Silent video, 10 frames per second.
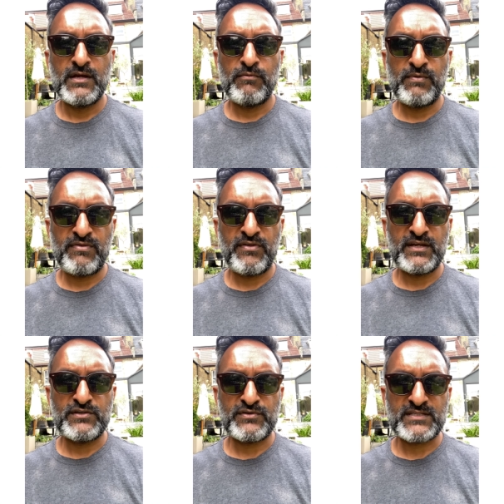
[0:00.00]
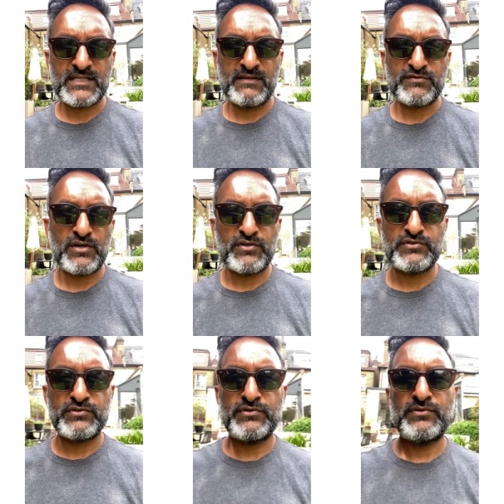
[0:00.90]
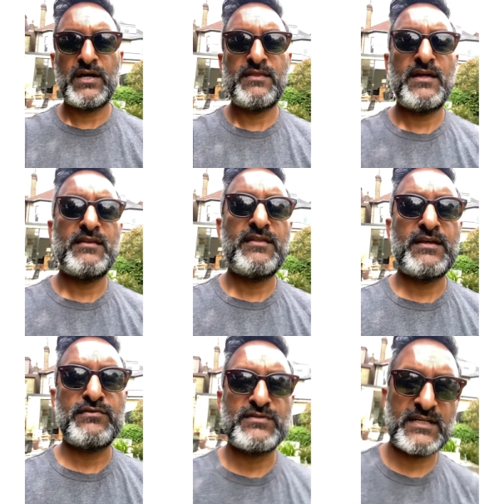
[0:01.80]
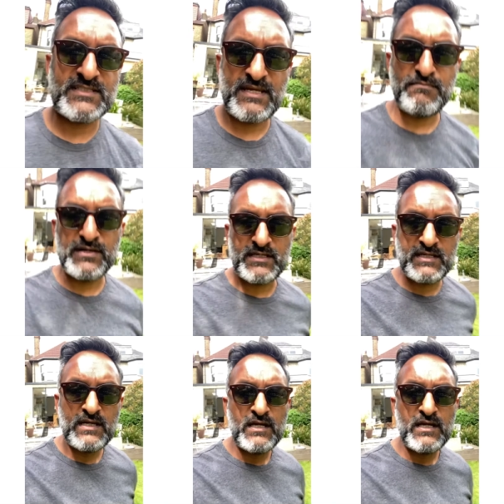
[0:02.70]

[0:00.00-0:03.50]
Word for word: with the interest that they've charged you, and then they use that same money